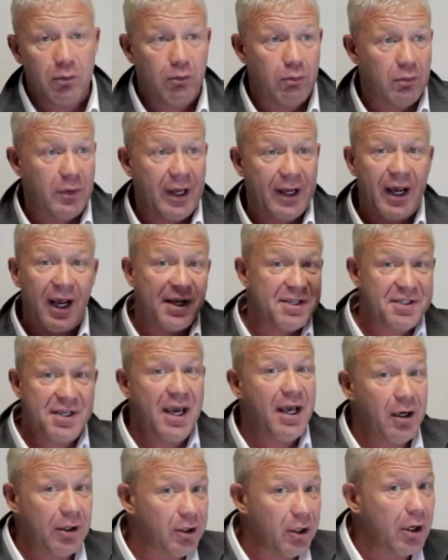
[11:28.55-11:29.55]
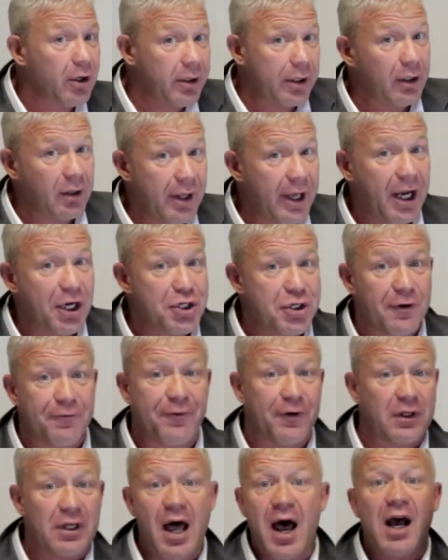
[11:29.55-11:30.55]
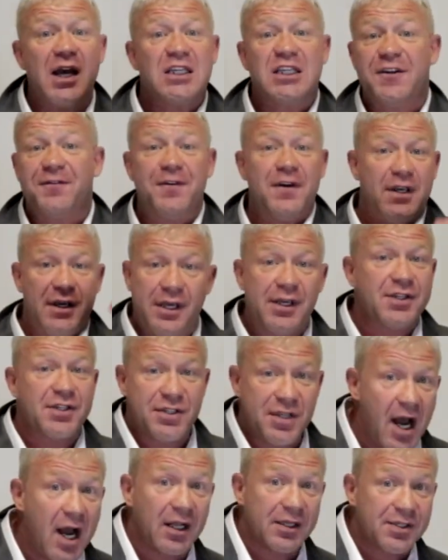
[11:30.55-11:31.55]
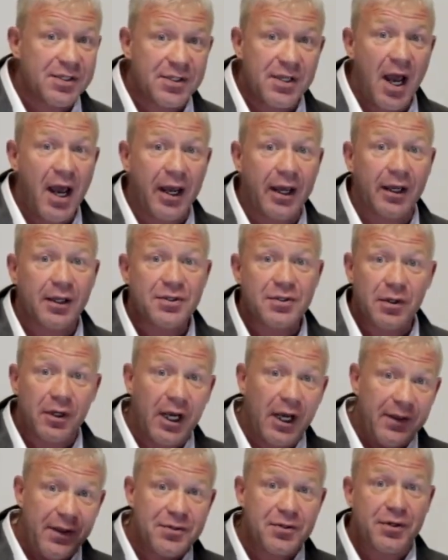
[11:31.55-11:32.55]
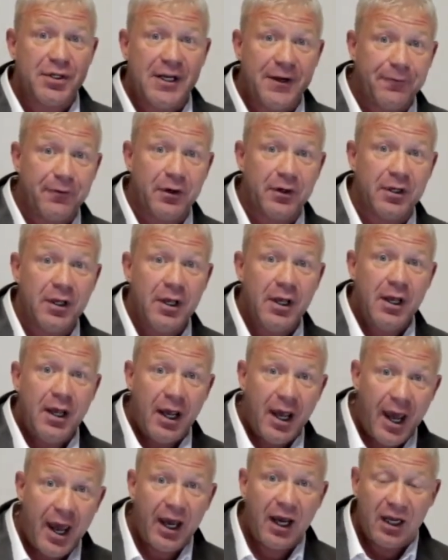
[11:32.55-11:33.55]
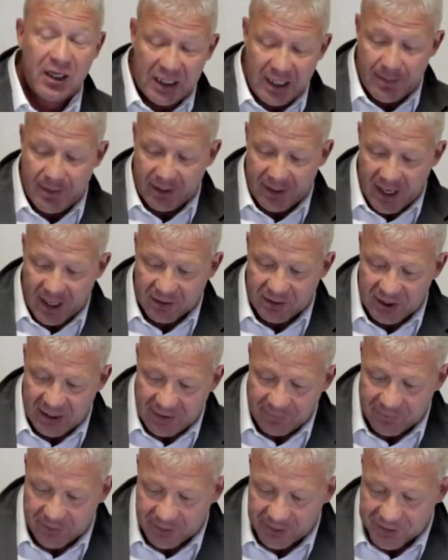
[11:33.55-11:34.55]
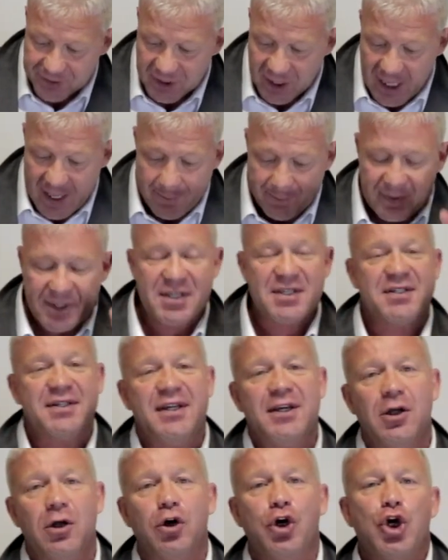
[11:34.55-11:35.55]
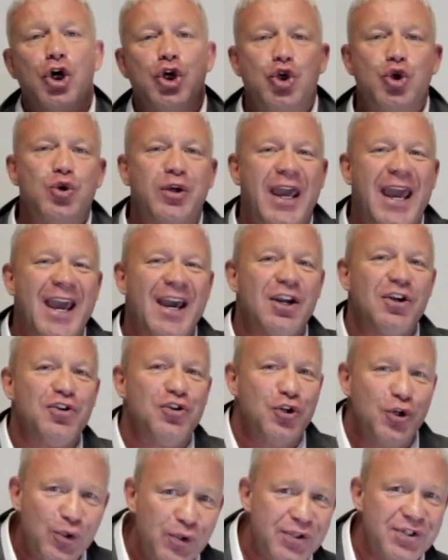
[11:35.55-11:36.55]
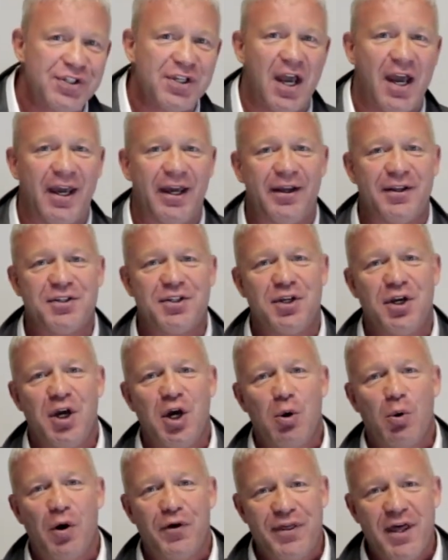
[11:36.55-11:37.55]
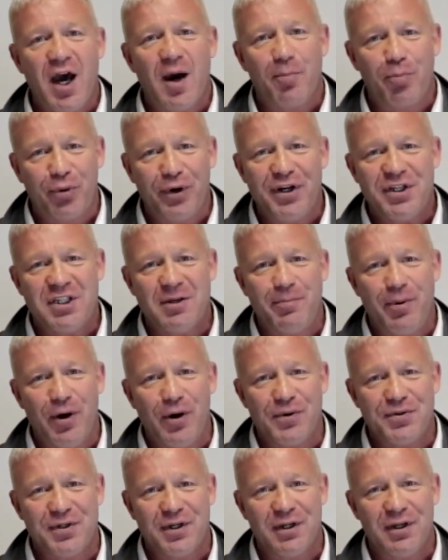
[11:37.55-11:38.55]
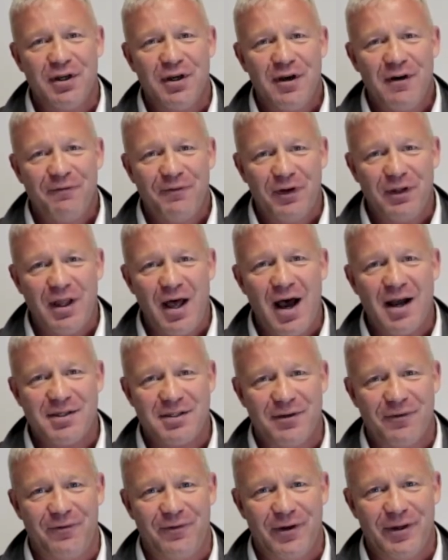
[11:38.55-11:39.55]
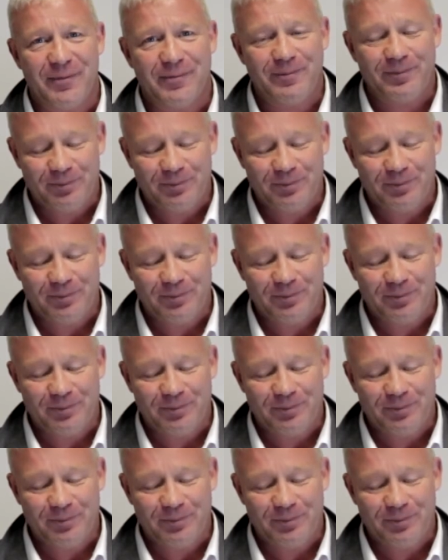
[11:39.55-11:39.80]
like I said in an earlier lecture, philosophy is not science. Okay, these are different academic activities, but still you can't do science without presupposing philosophy.